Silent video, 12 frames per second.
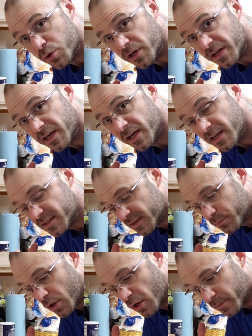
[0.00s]
put it in a
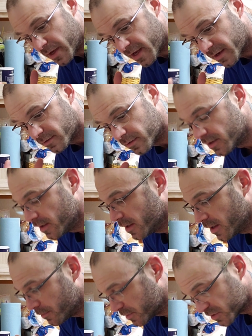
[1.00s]
Ziploc bag.
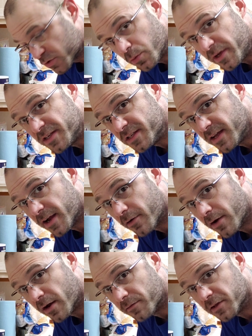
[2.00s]
I'm gonna squeeze the
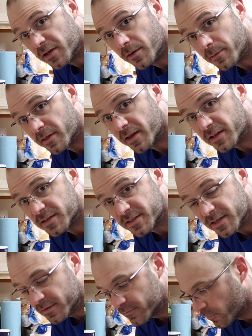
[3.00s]
air out of it. I'm gonna let it
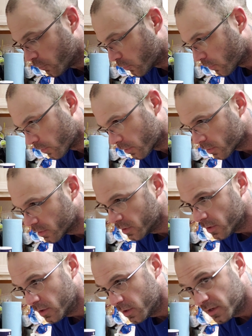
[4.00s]
sit for,
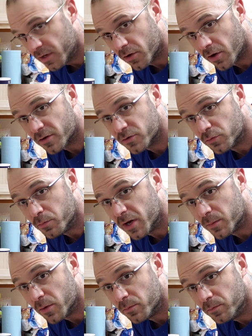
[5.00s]
I'd do a
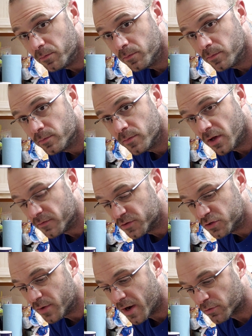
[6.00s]
minimum of
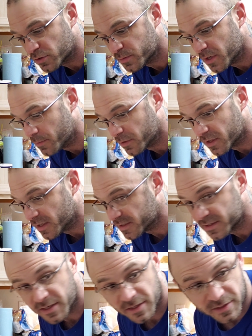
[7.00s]
2 hours, but I'm gonna let it
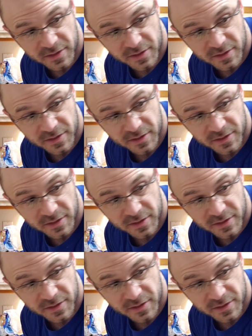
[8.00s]
sit